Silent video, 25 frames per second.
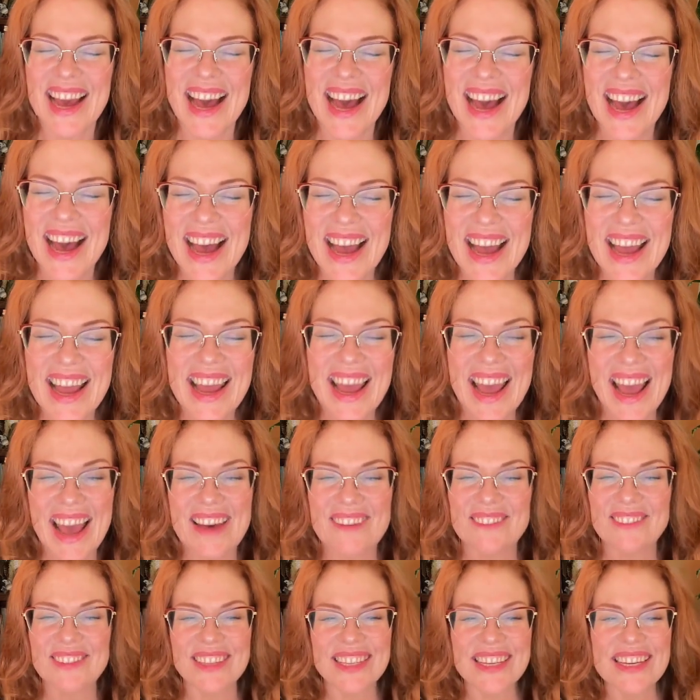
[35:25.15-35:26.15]
I
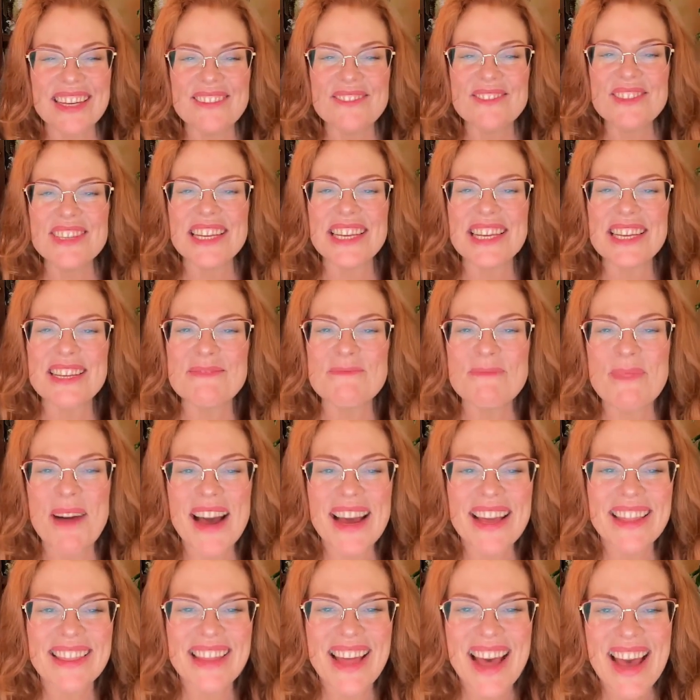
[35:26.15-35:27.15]
have lived in
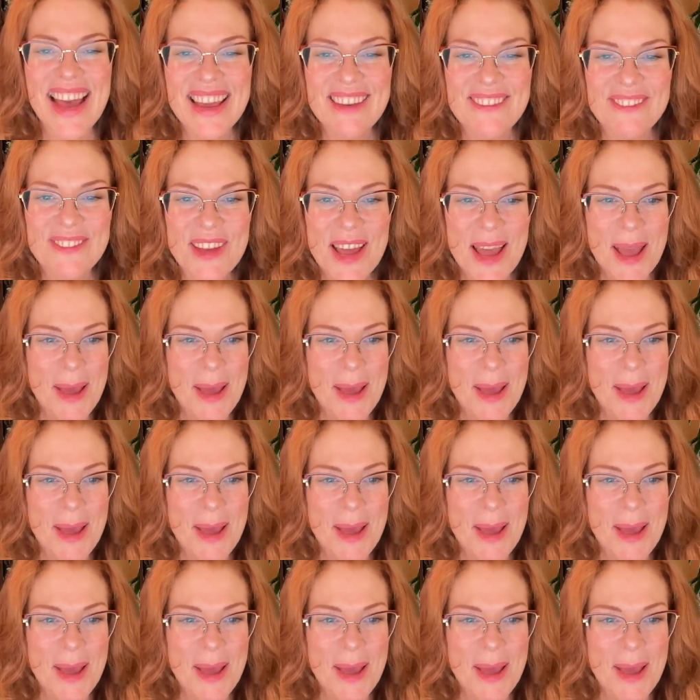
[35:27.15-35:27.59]
my life